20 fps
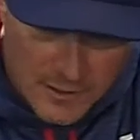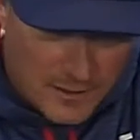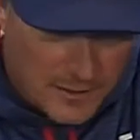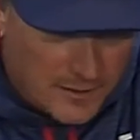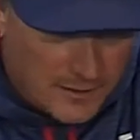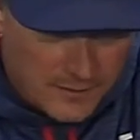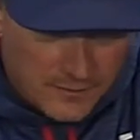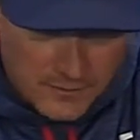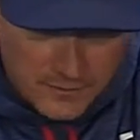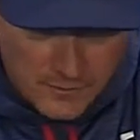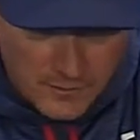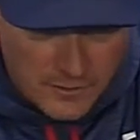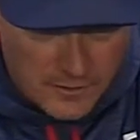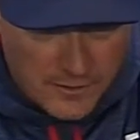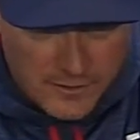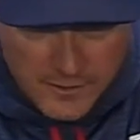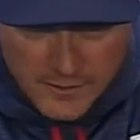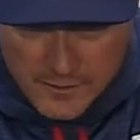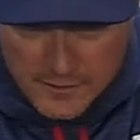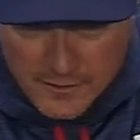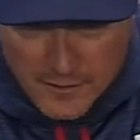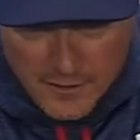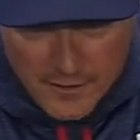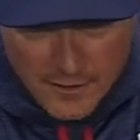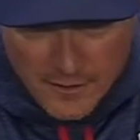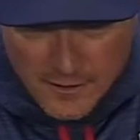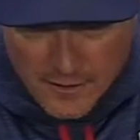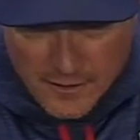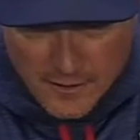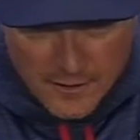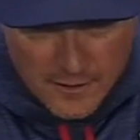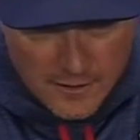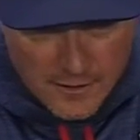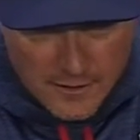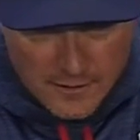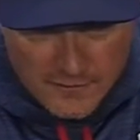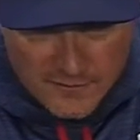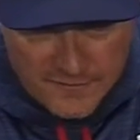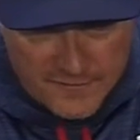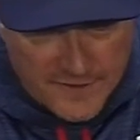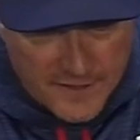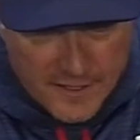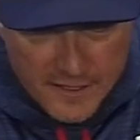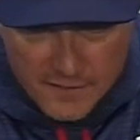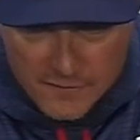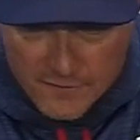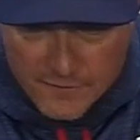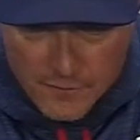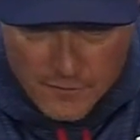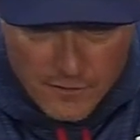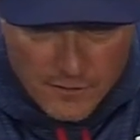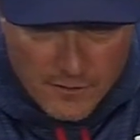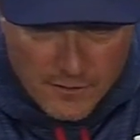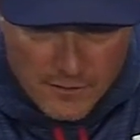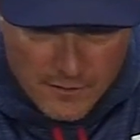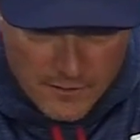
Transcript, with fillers: Uh, look, and fitting for